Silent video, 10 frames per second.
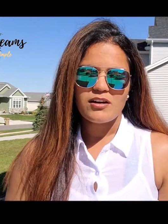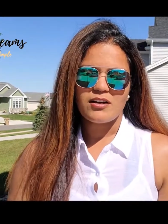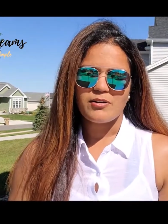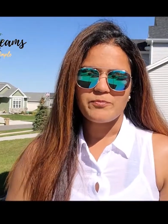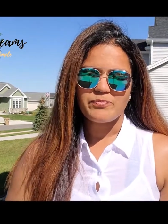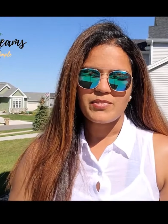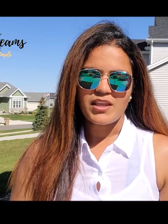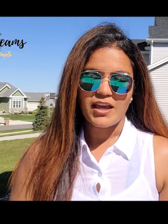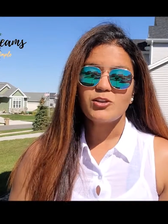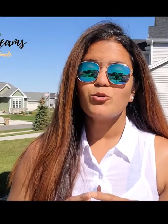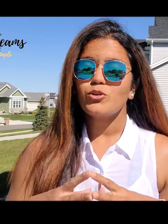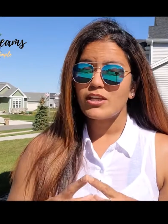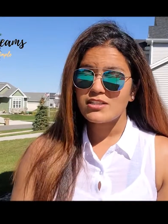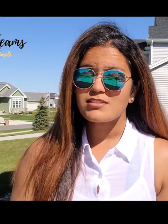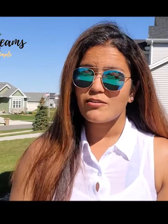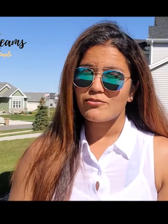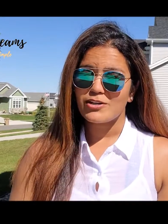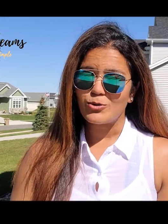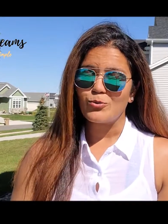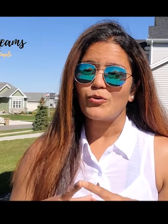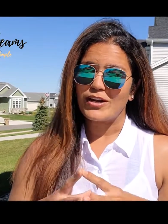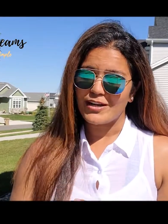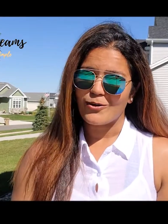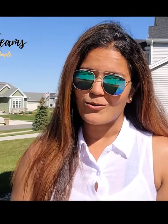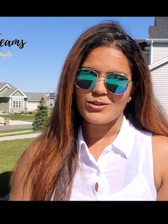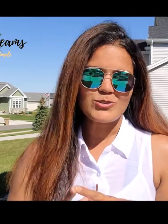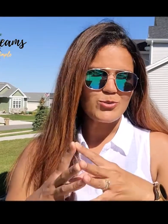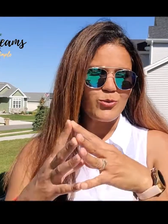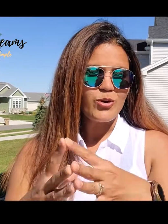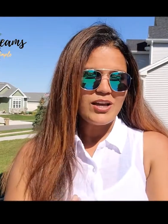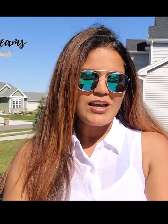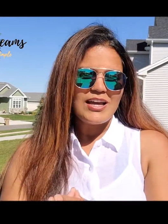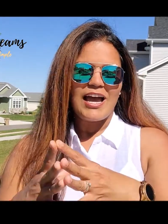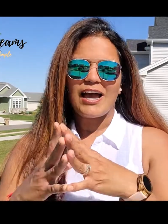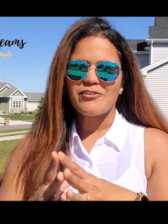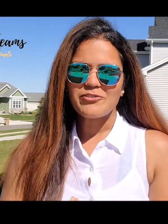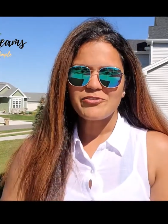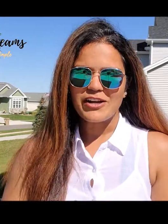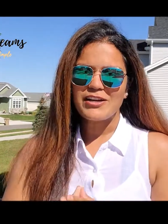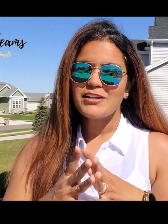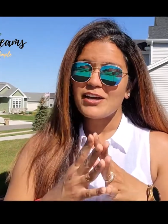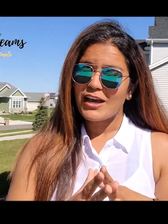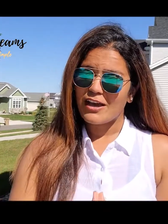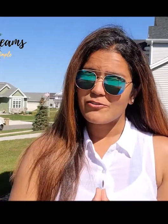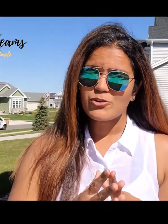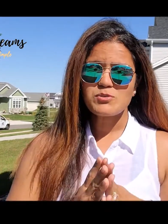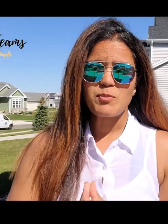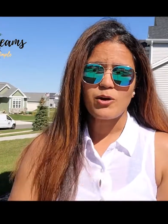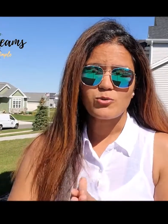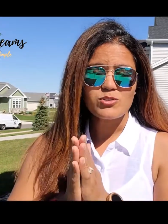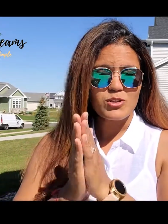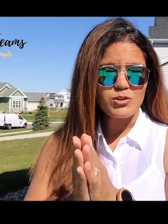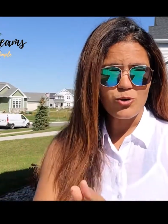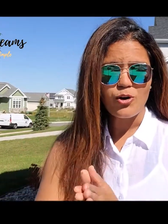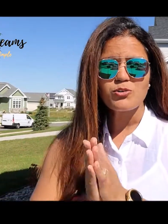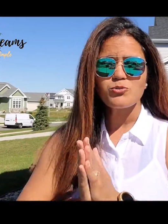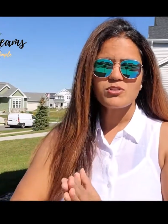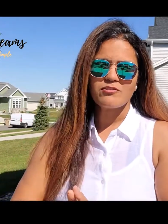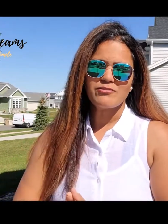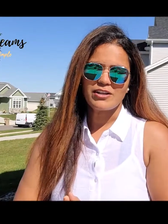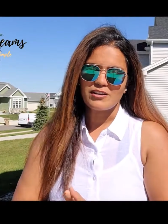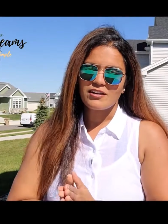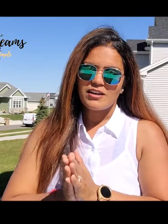and you need someone to vent out. So have a friend, have your spouse, talk to someone.